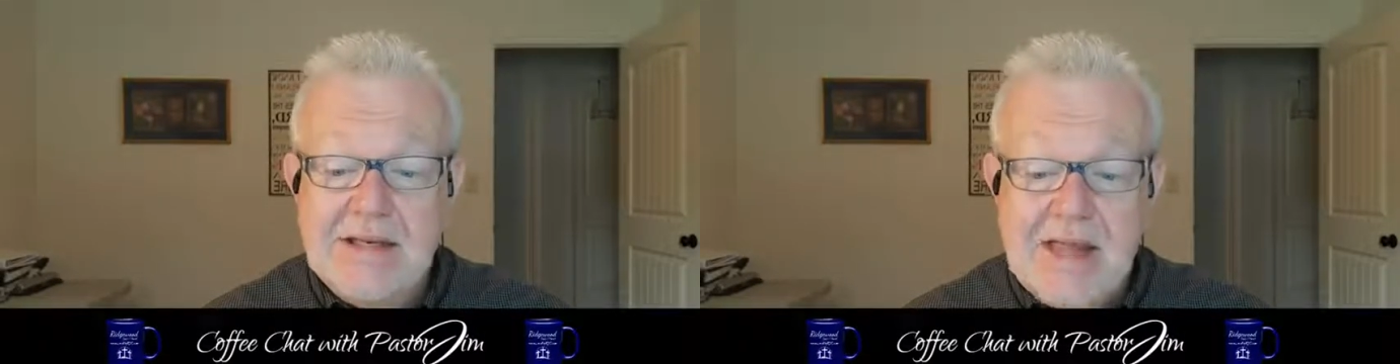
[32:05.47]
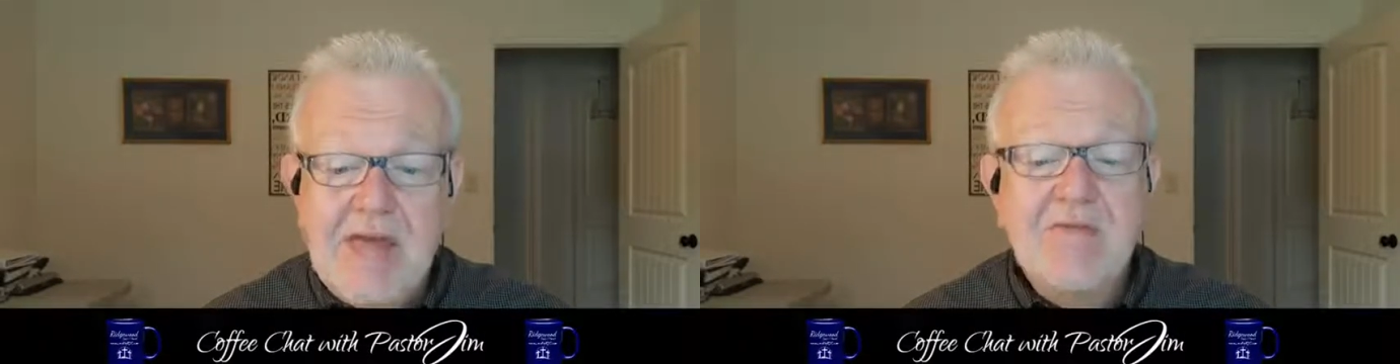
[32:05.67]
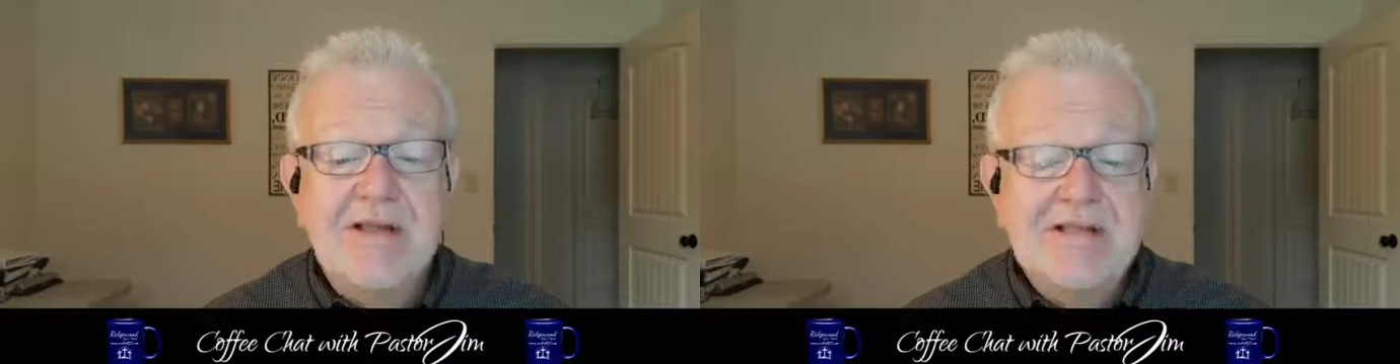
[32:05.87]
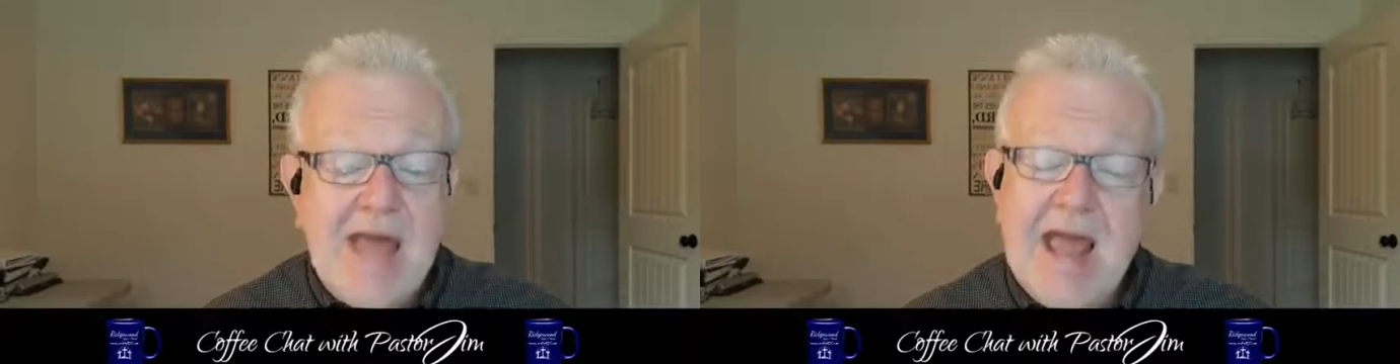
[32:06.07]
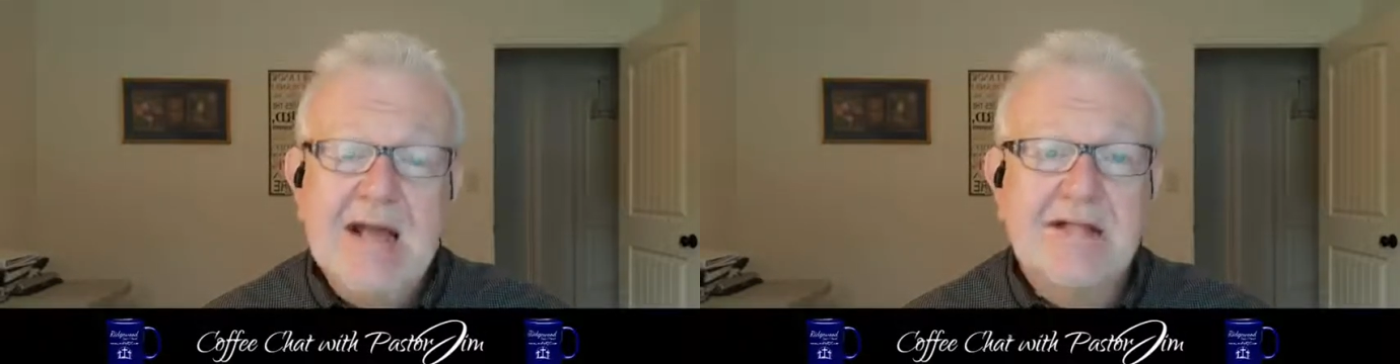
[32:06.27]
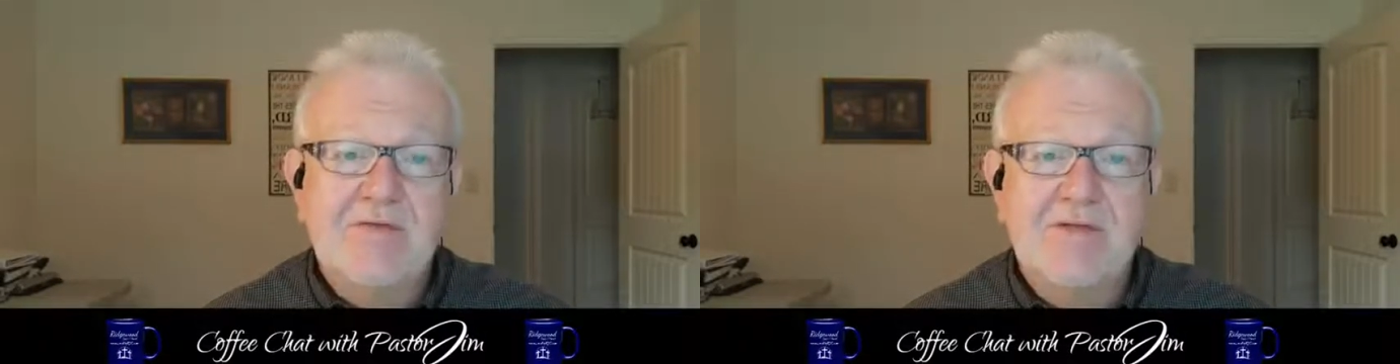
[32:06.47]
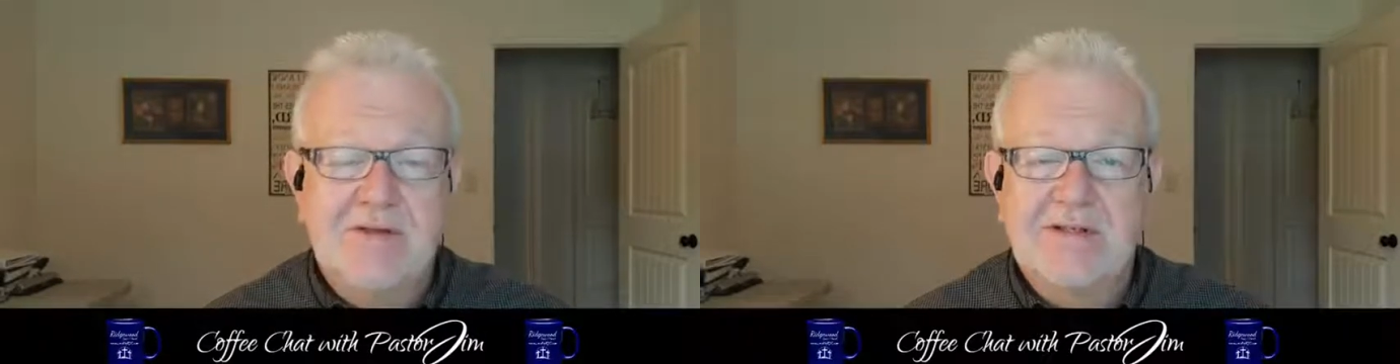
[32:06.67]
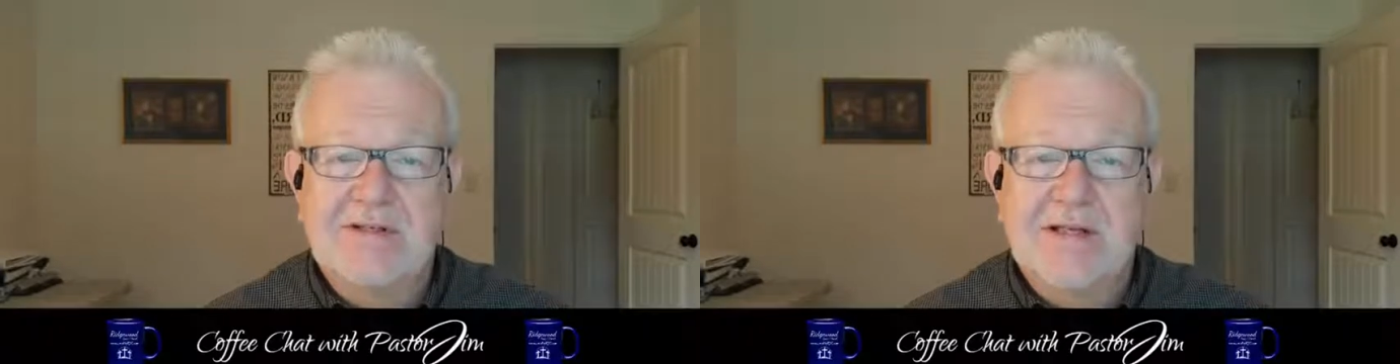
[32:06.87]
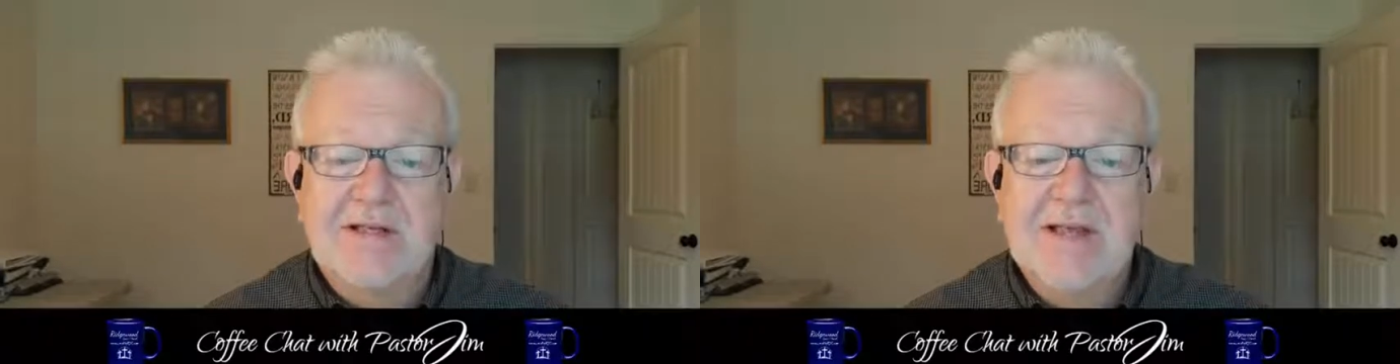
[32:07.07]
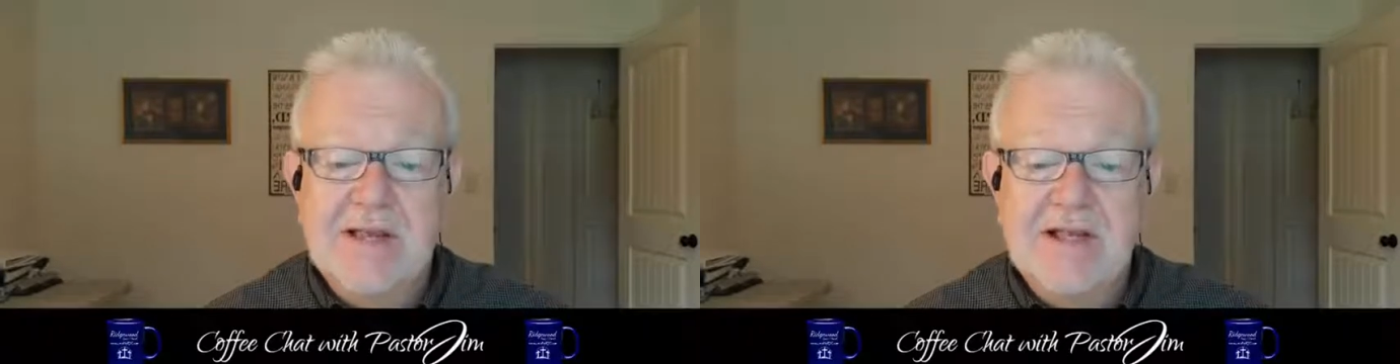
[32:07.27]
David attacked the
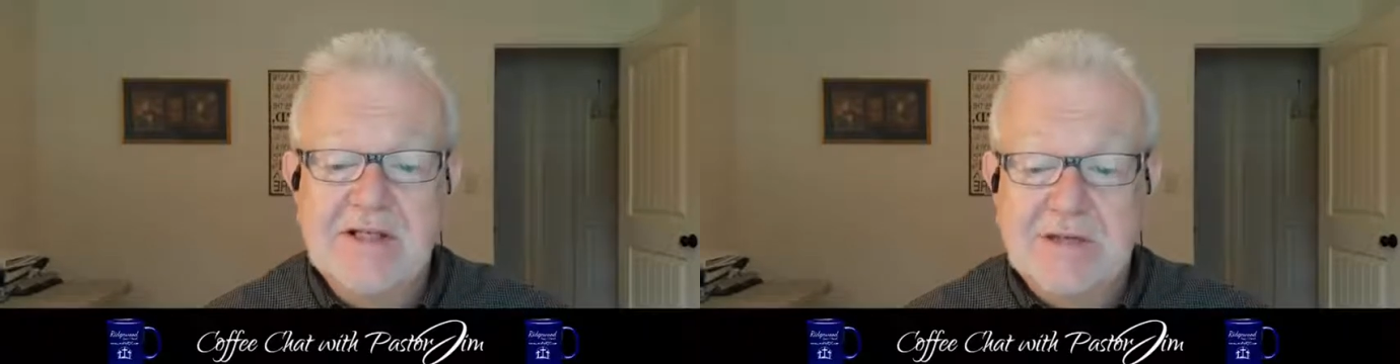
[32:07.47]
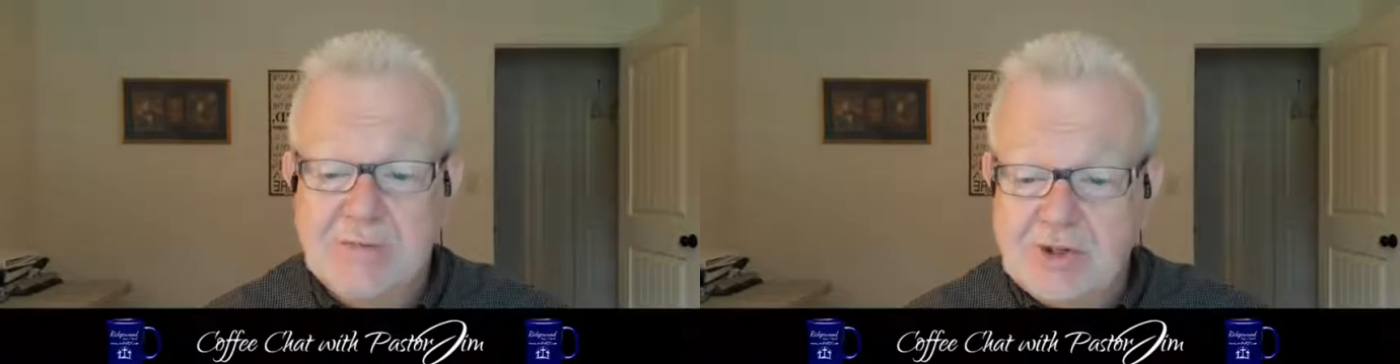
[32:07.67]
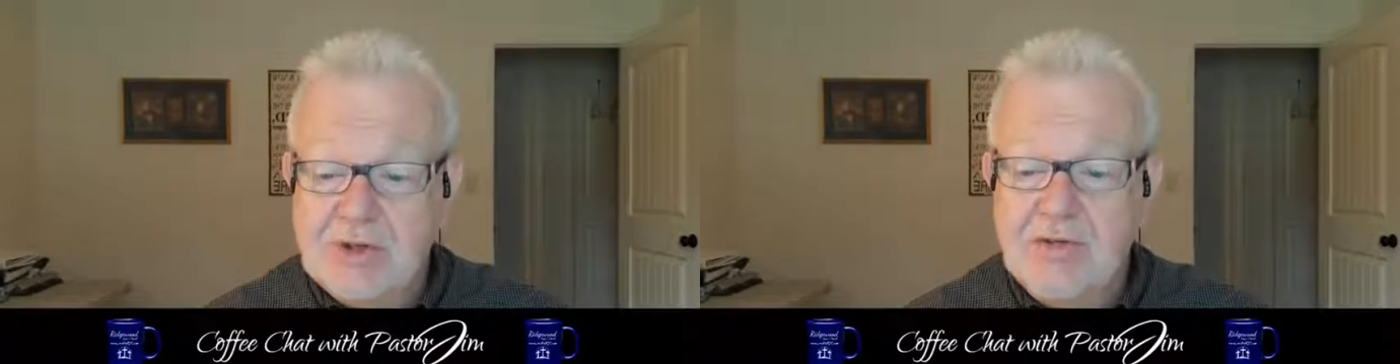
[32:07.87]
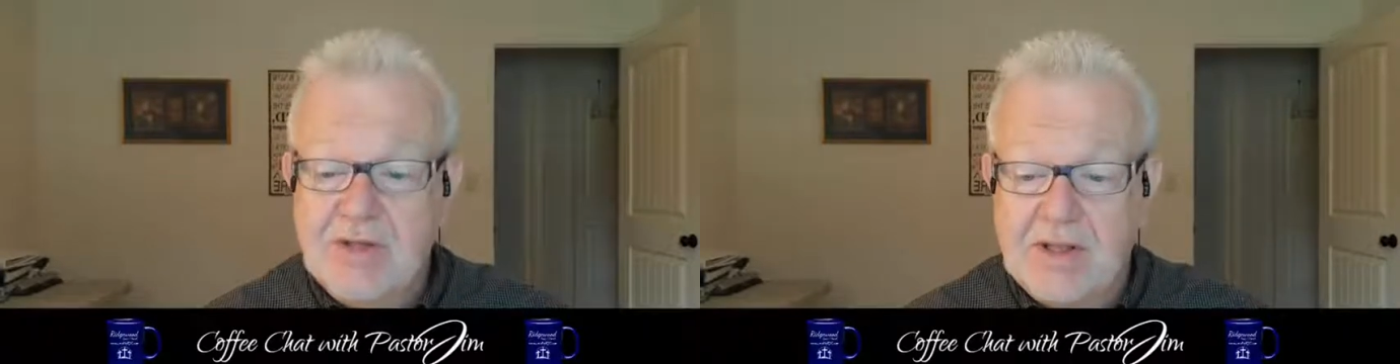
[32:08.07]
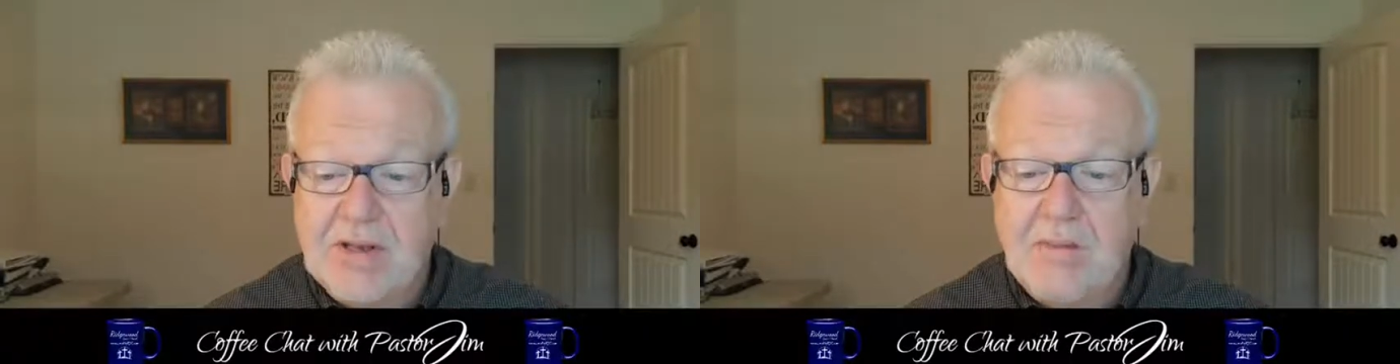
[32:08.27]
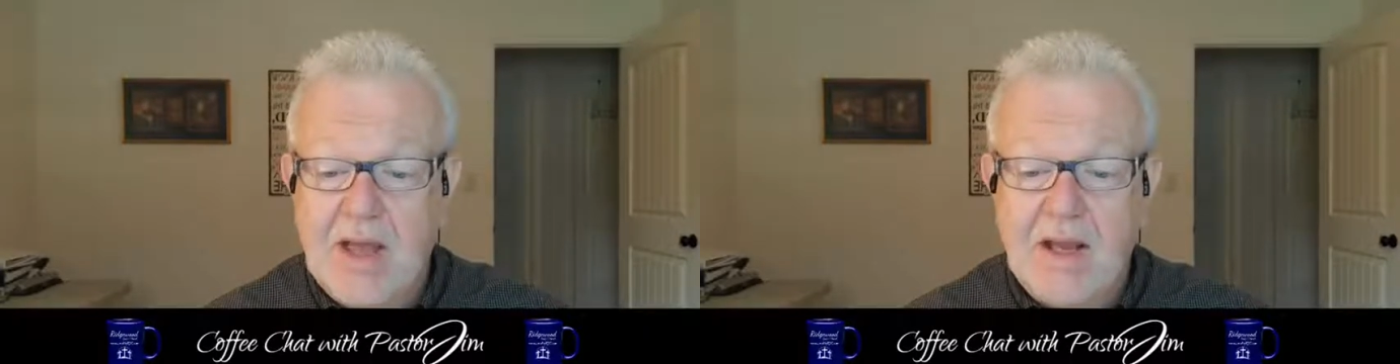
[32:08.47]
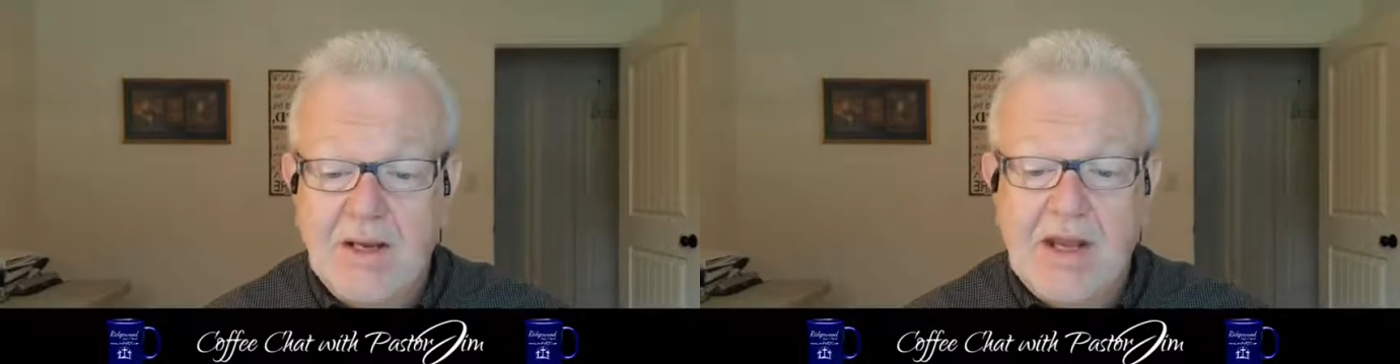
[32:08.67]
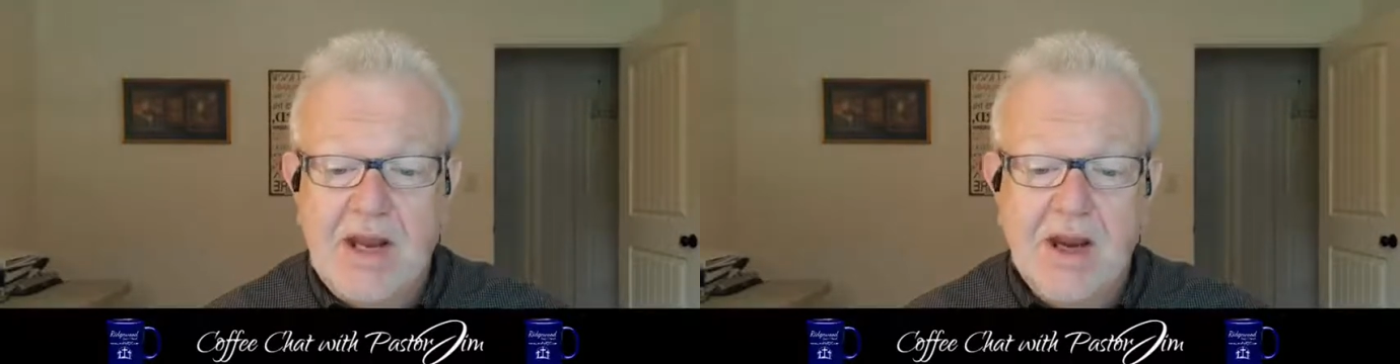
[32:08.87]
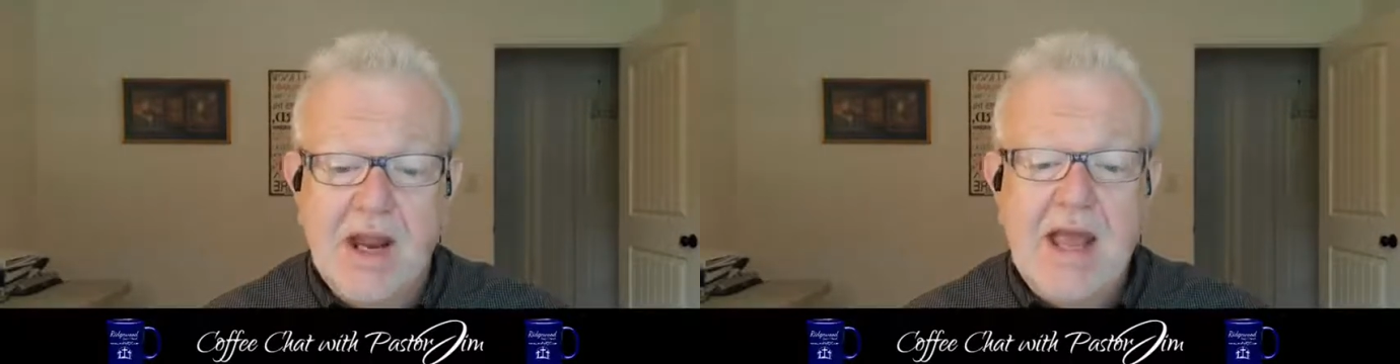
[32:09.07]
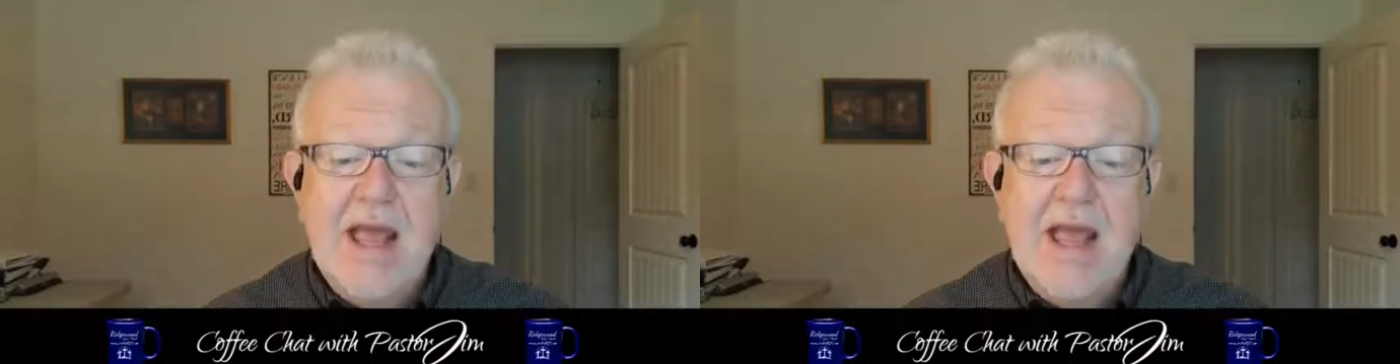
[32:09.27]
Philistines and he subdued them. Look here.